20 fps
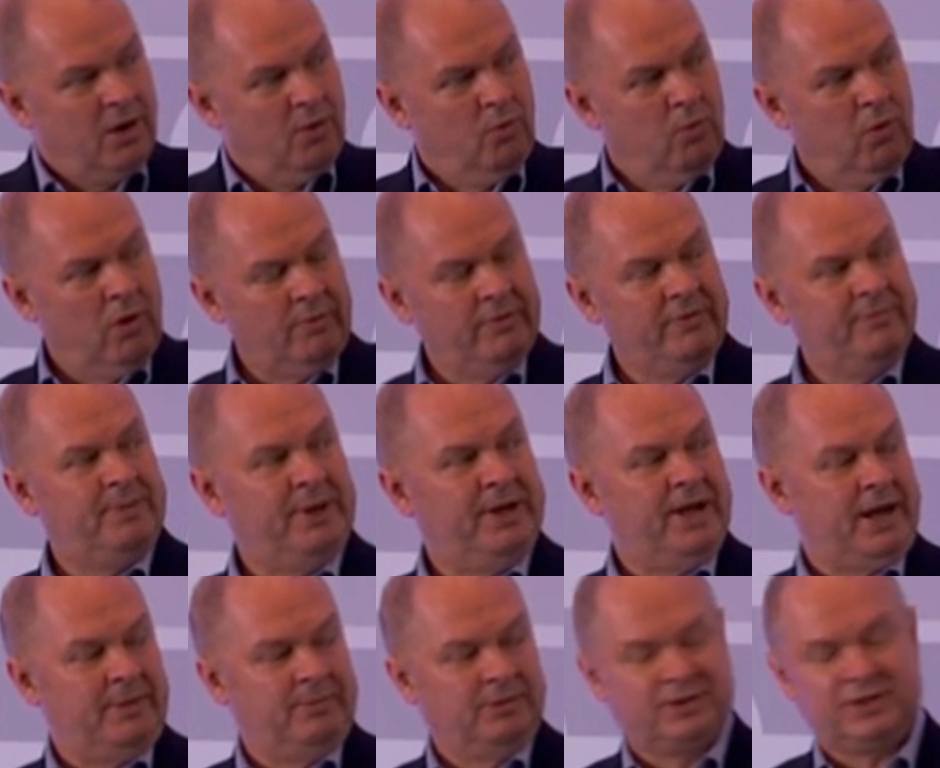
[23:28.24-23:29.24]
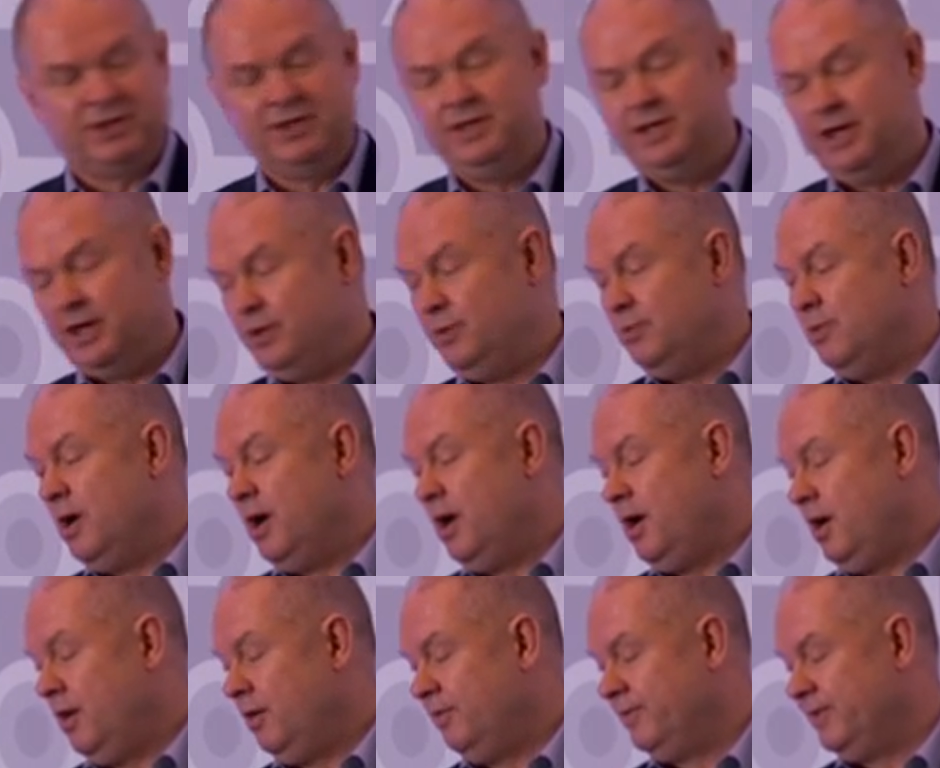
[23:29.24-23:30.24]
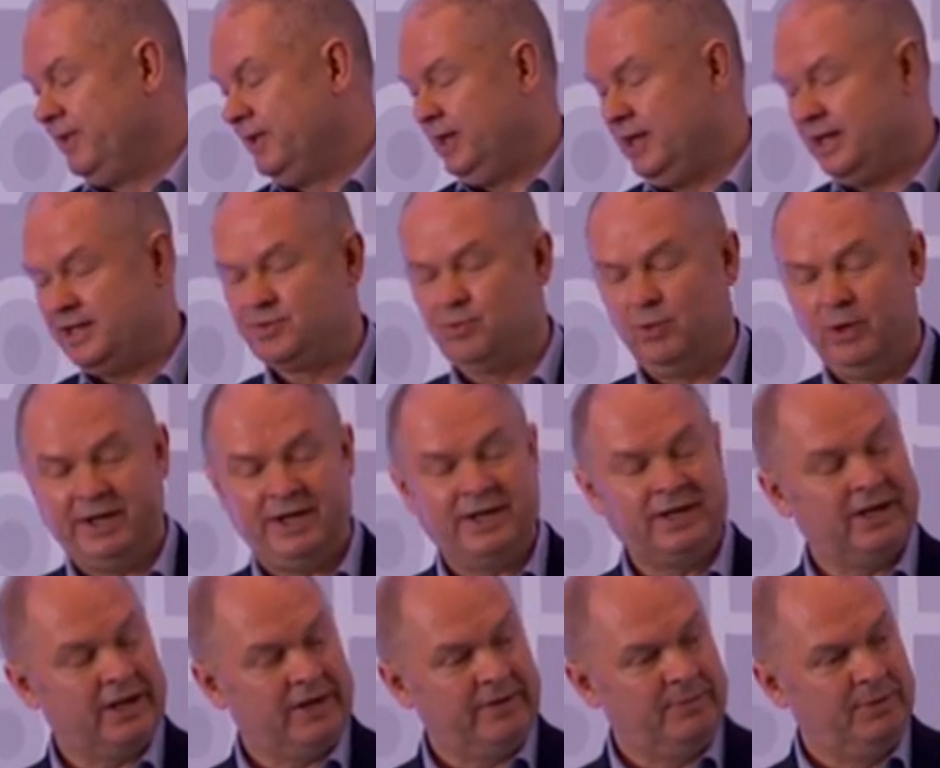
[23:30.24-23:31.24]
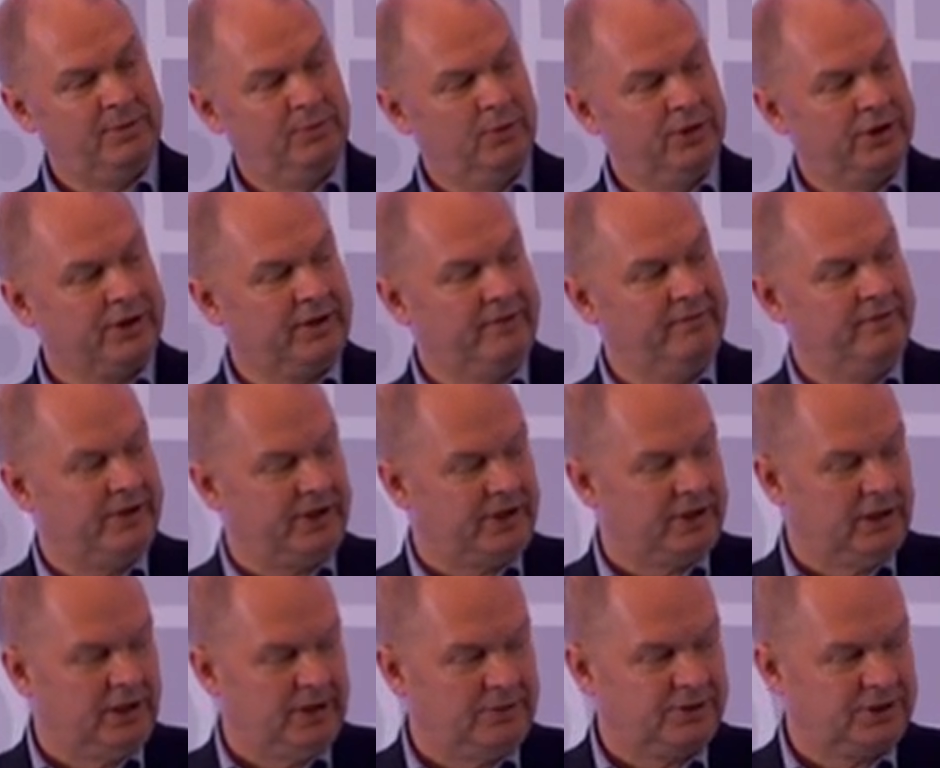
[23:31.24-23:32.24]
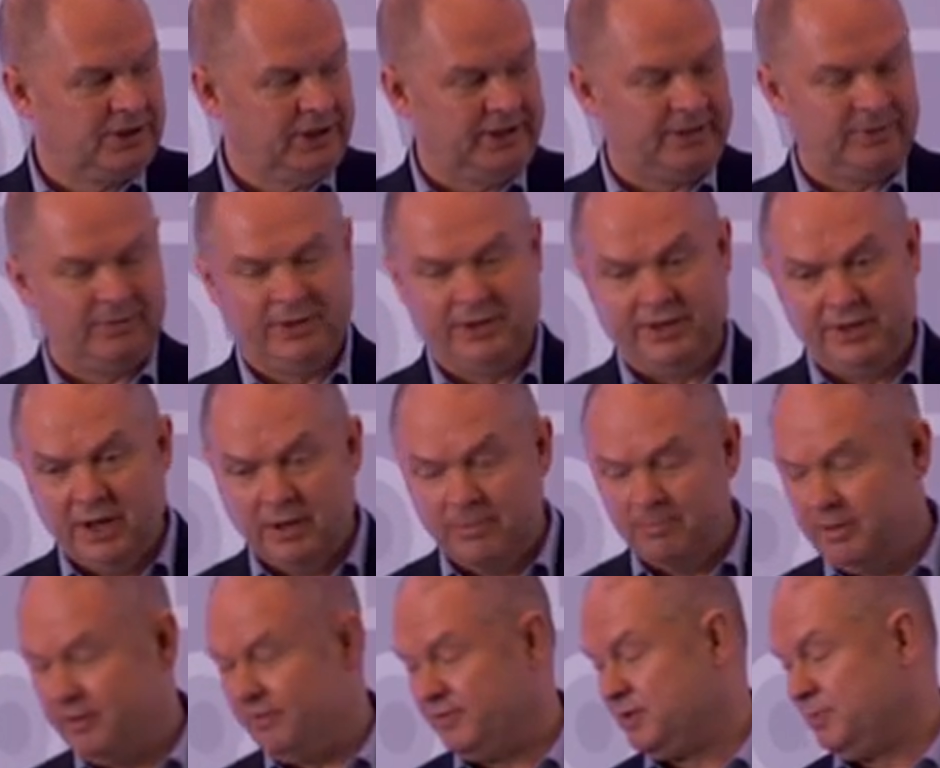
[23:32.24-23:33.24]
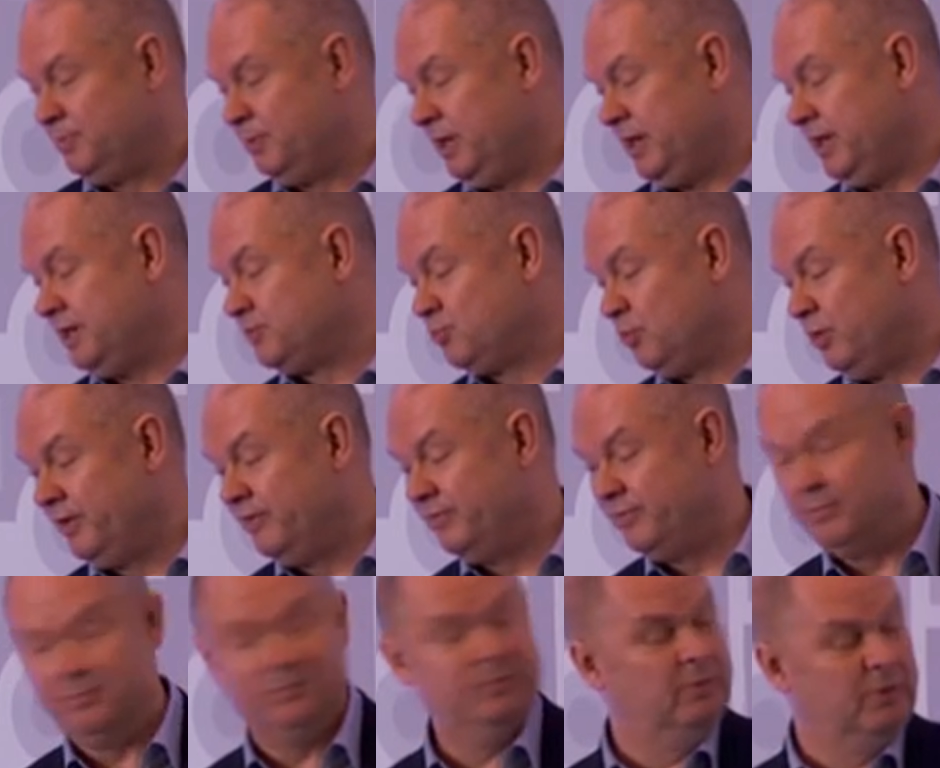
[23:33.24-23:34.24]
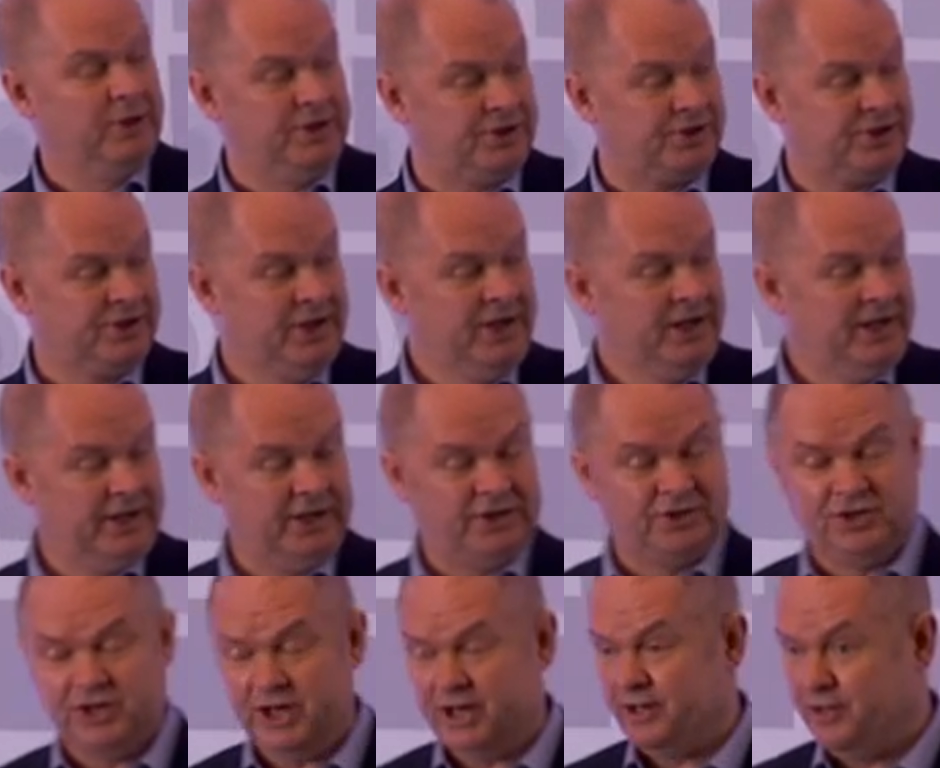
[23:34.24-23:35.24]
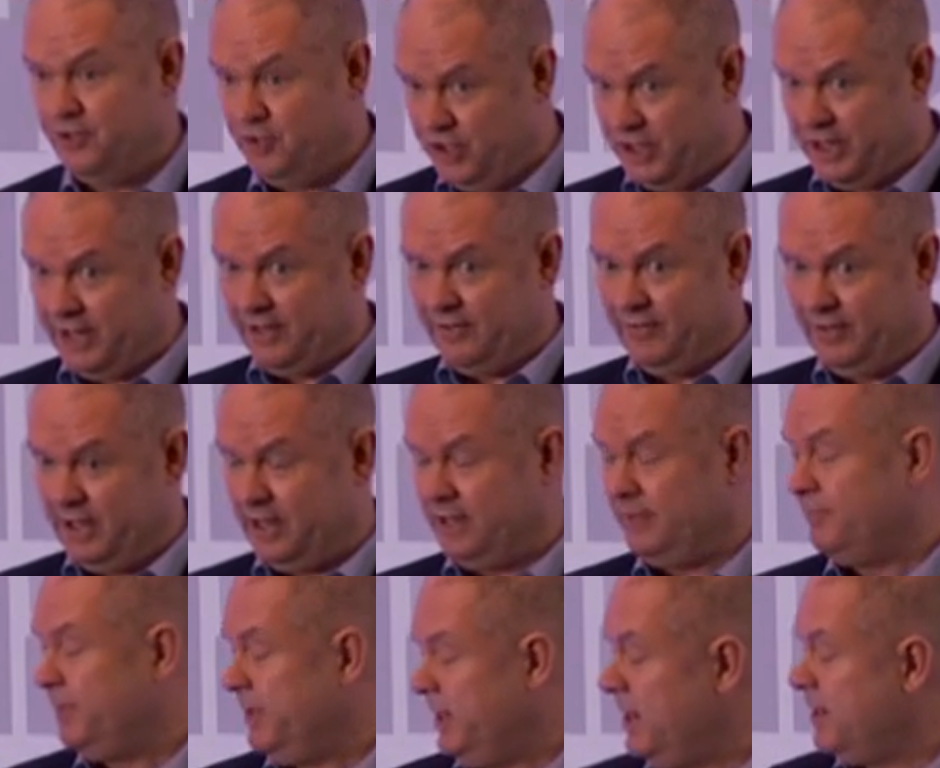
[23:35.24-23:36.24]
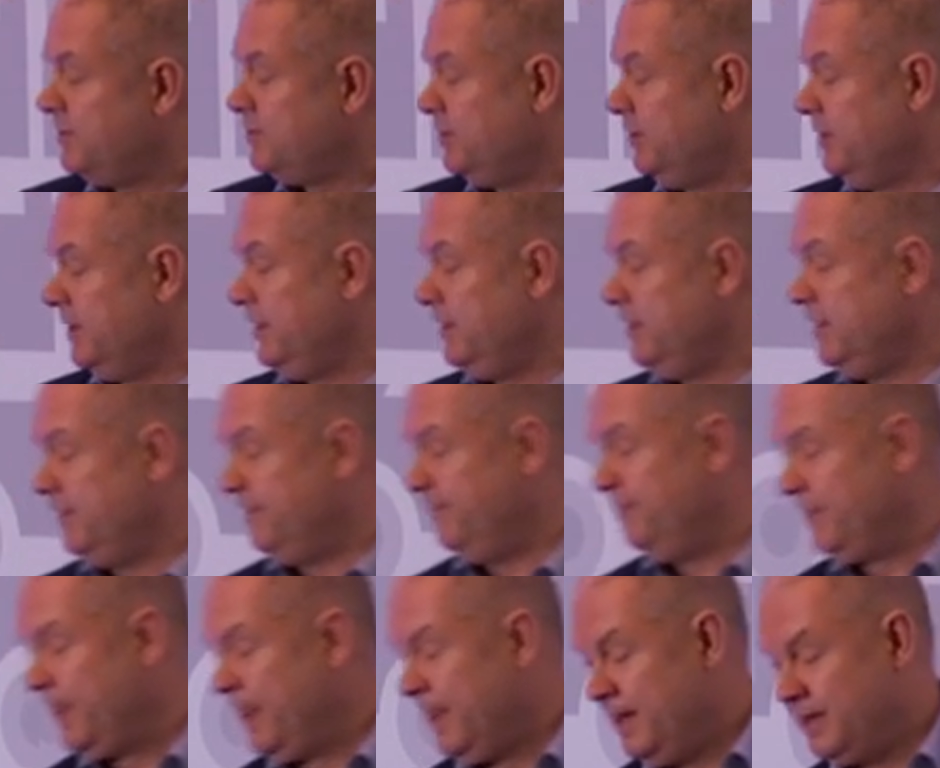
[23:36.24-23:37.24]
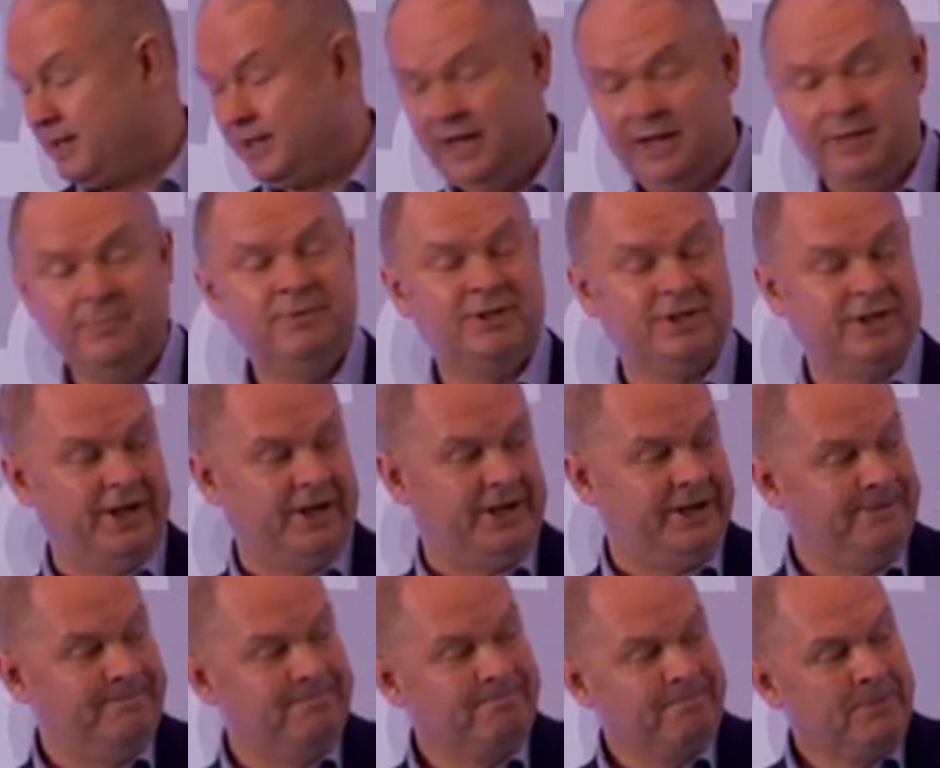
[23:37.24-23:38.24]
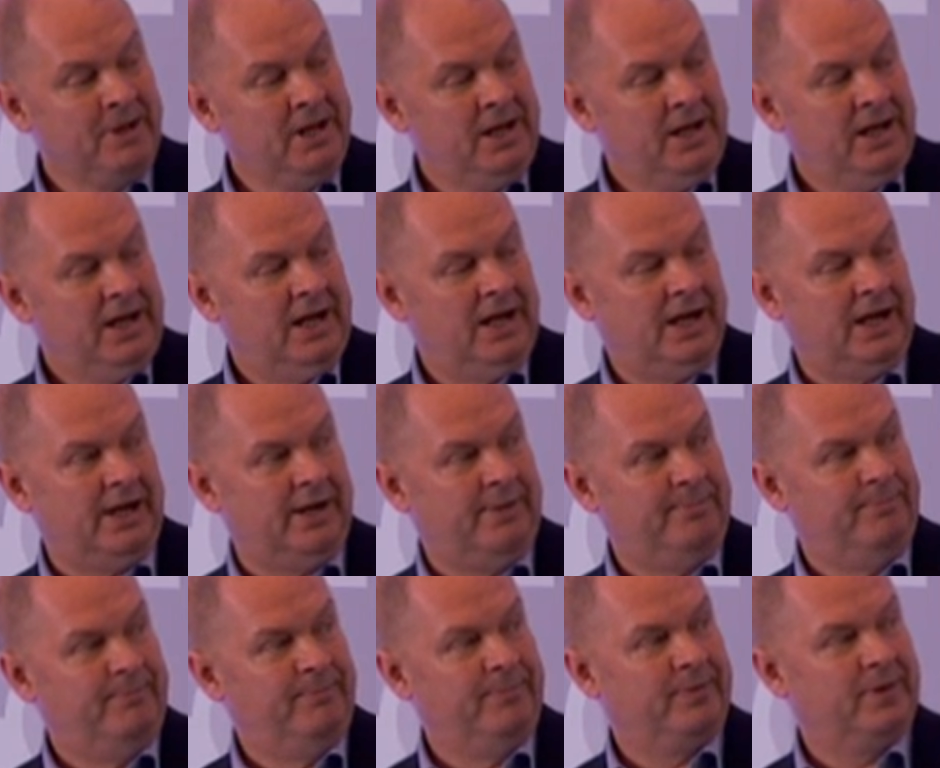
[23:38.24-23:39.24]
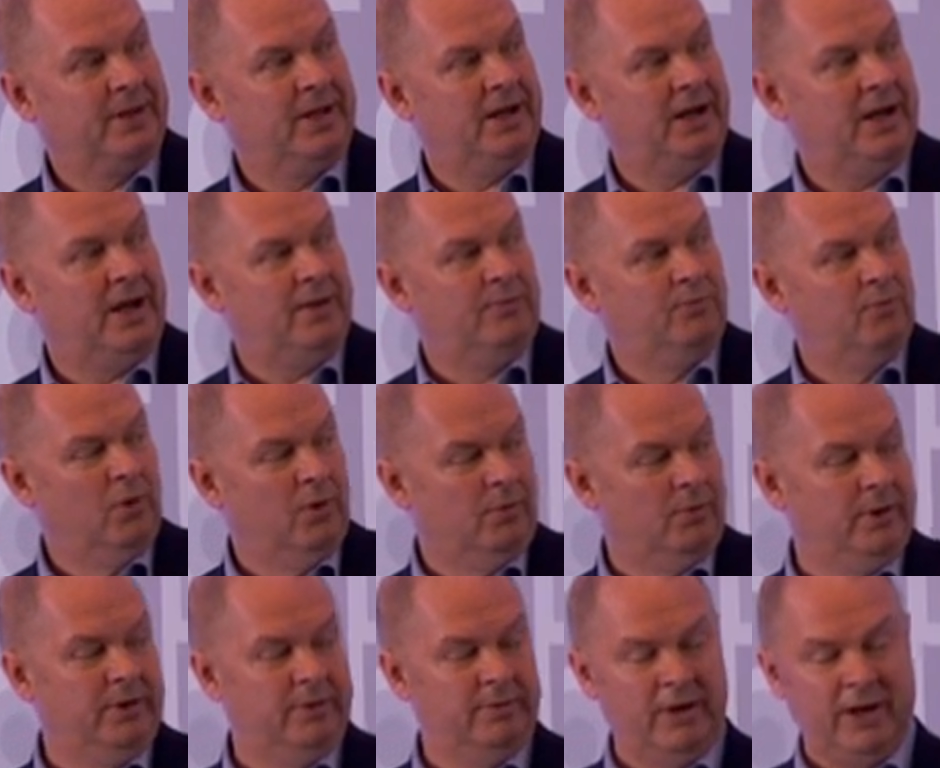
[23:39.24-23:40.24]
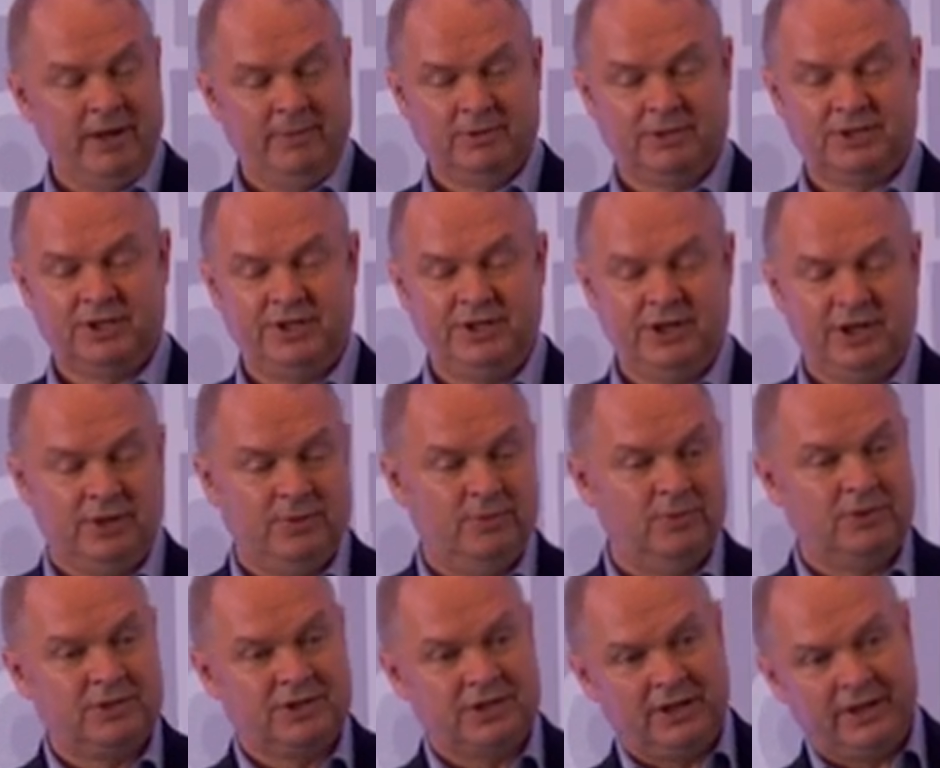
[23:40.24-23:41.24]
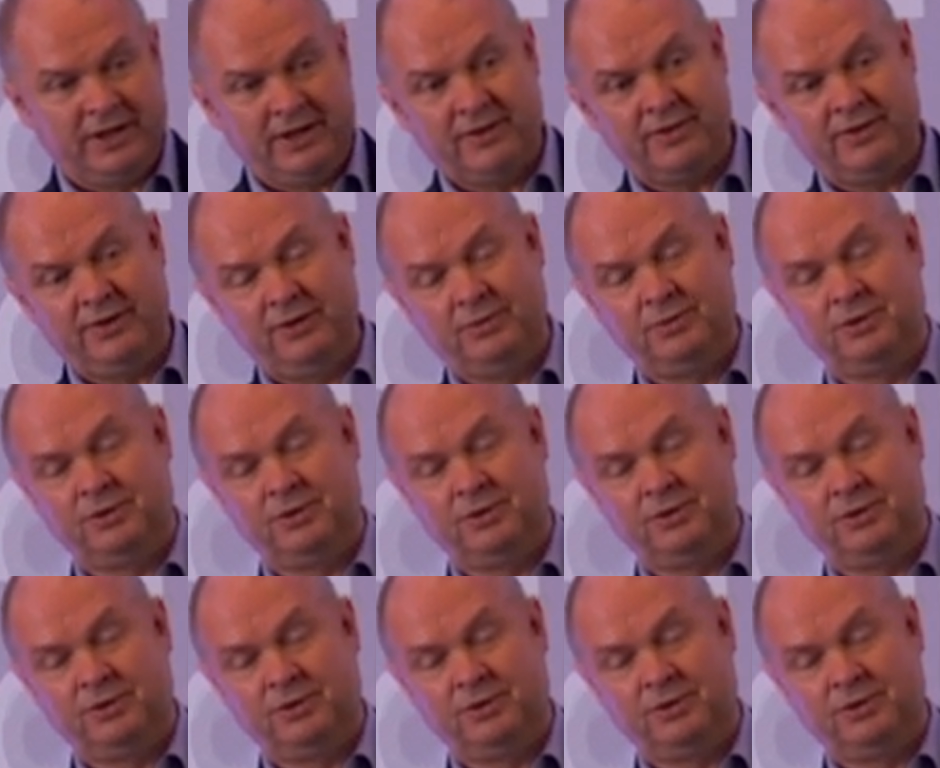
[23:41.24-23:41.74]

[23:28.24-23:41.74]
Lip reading: what we've been able to do over the last week, I've been working very closely with a number of suppliers, one of which is J&J, and they actually came today. And what we were able to do was link through